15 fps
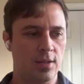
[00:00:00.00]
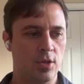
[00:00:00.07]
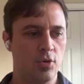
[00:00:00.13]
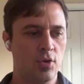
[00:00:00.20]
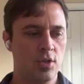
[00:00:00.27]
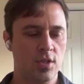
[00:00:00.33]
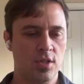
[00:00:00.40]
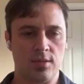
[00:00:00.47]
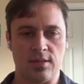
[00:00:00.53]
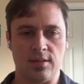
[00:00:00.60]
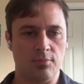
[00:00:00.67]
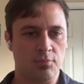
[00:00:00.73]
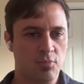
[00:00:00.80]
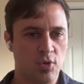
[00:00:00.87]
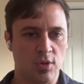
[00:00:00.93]
you can just
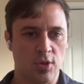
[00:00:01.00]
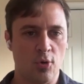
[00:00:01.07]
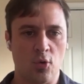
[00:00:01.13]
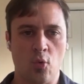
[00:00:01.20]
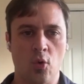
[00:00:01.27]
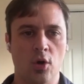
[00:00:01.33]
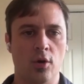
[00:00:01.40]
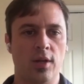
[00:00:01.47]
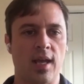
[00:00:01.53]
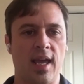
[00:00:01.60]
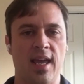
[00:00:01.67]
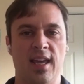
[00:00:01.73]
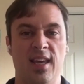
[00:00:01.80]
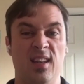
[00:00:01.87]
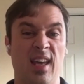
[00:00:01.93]
go to work
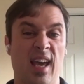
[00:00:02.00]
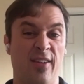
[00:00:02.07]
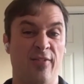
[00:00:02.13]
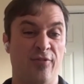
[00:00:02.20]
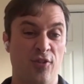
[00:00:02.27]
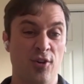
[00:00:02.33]
and at